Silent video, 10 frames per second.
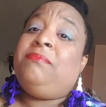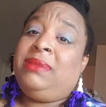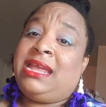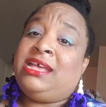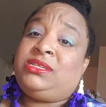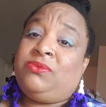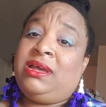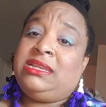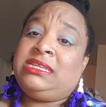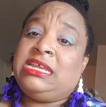But guess
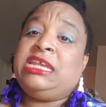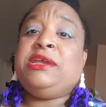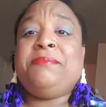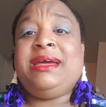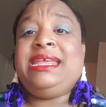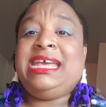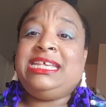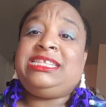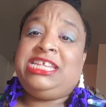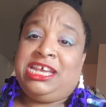what? Your money
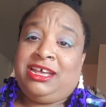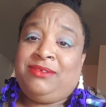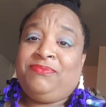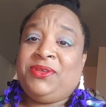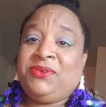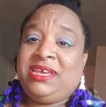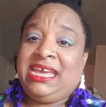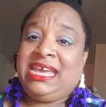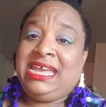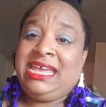is there.
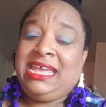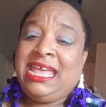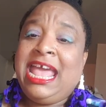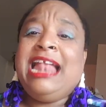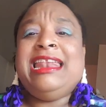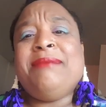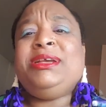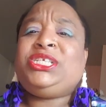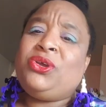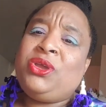Okay? Let
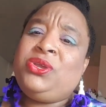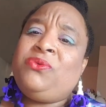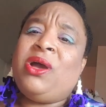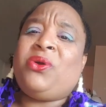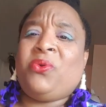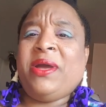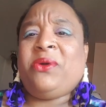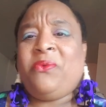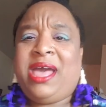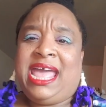me show you a
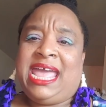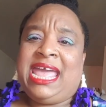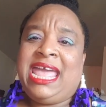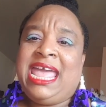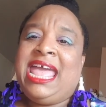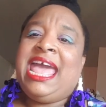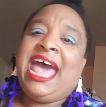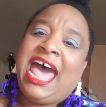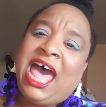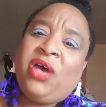quick way
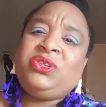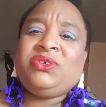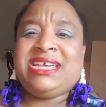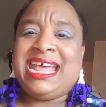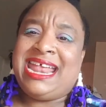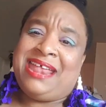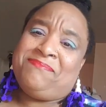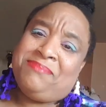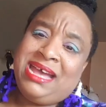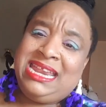how to get that
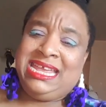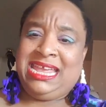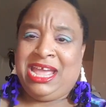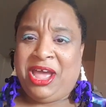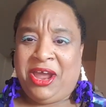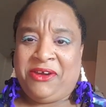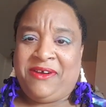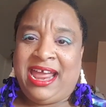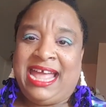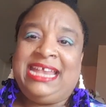money. All
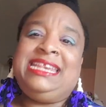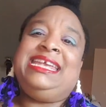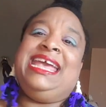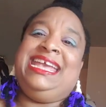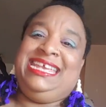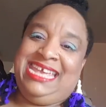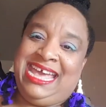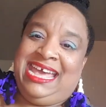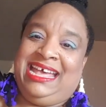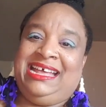right?
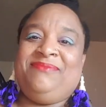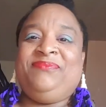Yeah.